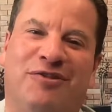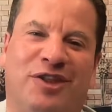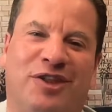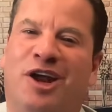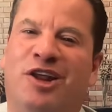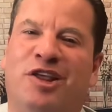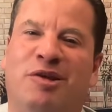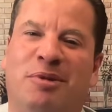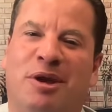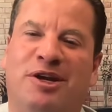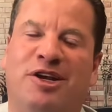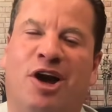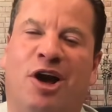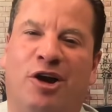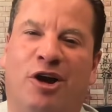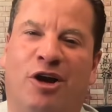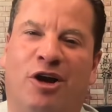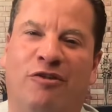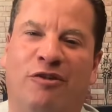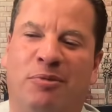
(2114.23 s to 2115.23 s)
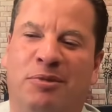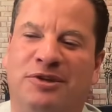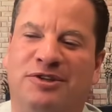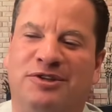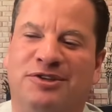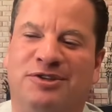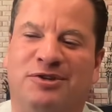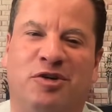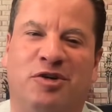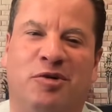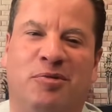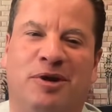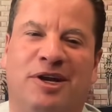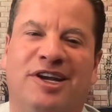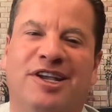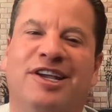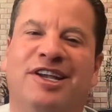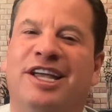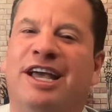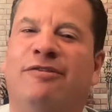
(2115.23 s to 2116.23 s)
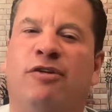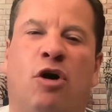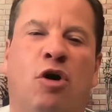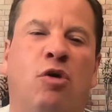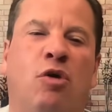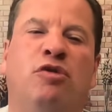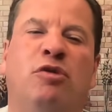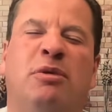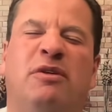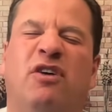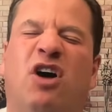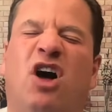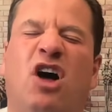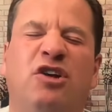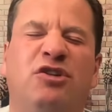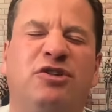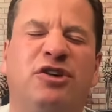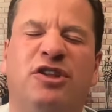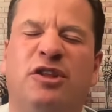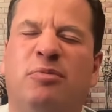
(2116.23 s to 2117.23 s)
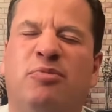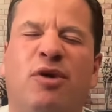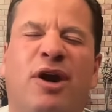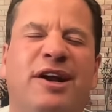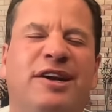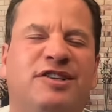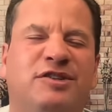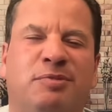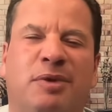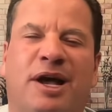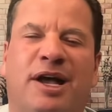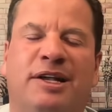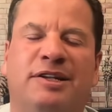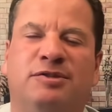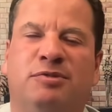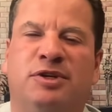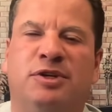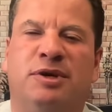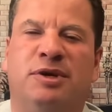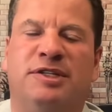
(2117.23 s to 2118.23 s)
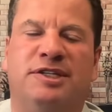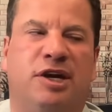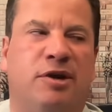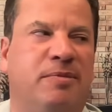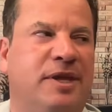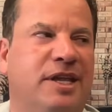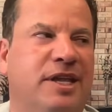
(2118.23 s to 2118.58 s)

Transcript: A lot of them had gone to Harvard Business School, but you have a whole room of 100 of the brightest minds. What do you want to tell them?